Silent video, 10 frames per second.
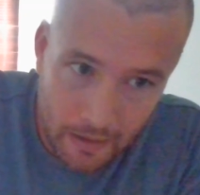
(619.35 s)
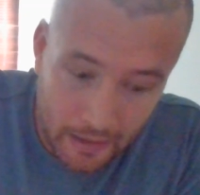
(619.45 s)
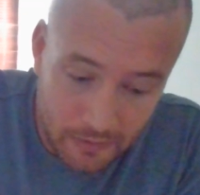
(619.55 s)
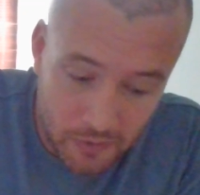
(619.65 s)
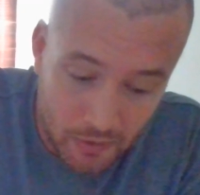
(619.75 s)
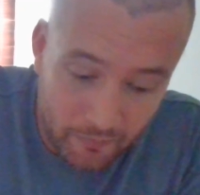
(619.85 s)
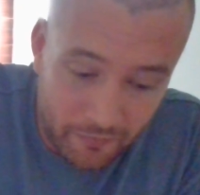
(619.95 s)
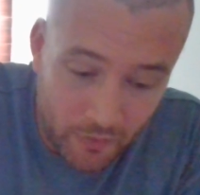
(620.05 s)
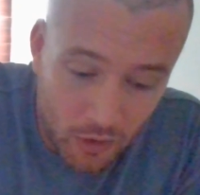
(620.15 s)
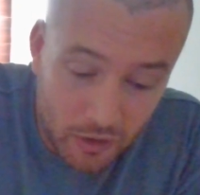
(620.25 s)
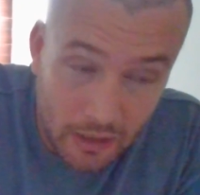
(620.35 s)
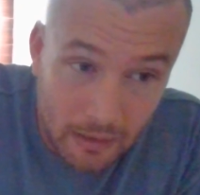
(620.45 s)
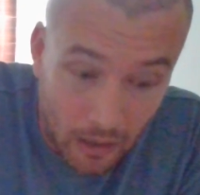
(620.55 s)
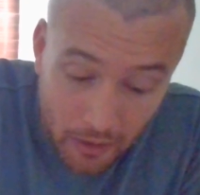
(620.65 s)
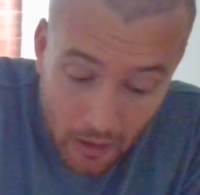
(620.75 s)
and some fucking
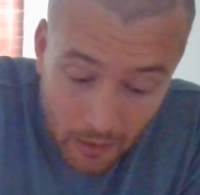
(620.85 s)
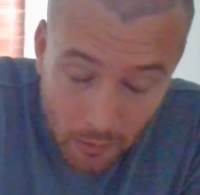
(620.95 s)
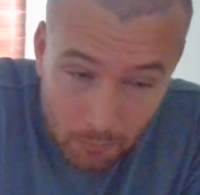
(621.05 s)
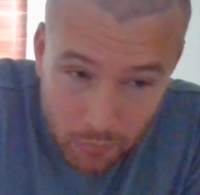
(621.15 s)
and a